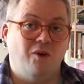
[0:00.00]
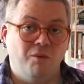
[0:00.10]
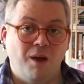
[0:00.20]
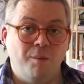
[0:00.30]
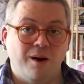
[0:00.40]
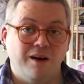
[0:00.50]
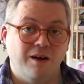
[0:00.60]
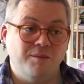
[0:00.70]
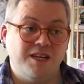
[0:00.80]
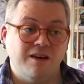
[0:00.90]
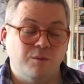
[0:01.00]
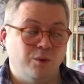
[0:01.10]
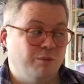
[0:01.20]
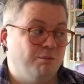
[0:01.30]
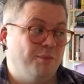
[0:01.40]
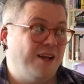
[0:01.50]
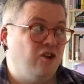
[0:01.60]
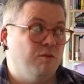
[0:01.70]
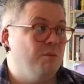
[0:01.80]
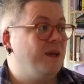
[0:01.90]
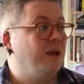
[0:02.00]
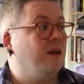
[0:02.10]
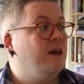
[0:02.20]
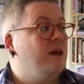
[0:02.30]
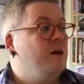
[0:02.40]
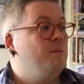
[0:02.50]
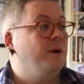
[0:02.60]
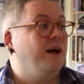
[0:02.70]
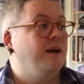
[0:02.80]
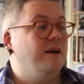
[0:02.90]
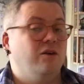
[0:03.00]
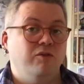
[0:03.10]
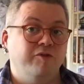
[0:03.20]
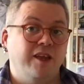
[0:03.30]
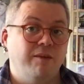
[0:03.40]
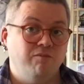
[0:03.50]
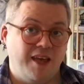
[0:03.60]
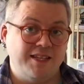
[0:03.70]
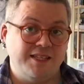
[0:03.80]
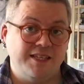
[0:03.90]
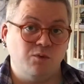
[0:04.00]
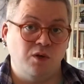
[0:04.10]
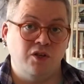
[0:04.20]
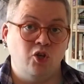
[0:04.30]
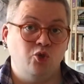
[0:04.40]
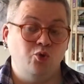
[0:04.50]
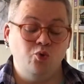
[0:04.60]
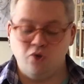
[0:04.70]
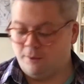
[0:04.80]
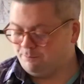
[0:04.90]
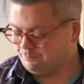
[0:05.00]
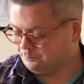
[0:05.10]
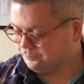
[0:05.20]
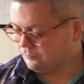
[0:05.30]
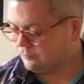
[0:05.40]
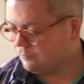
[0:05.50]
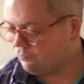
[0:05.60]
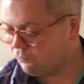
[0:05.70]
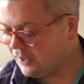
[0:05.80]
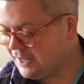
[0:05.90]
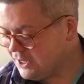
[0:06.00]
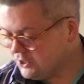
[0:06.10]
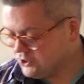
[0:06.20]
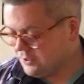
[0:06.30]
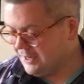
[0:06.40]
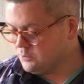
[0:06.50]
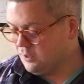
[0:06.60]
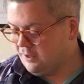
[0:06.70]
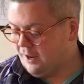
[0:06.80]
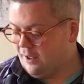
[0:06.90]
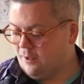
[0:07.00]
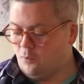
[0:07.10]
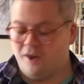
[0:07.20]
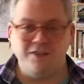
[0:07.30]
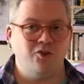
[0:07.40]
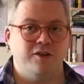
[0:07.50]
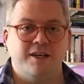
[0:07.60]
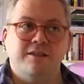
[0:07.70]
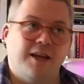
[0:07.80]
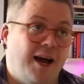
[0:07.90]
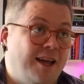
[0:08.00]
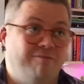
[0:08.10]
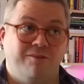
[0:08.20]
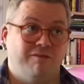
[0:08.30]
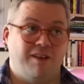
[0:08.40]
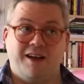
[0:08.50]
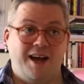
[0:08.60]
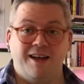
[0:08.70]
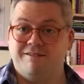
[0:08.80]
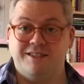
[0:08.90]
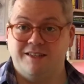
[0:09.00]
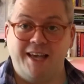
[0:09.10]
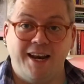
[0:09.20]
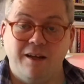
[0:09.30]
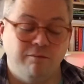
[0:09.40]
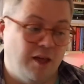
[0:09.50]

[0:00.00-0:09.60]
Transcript: on my part. I'm terrible, bad human being. But hopefully get to this one soon. So the next one, when I saw this, I had to get it.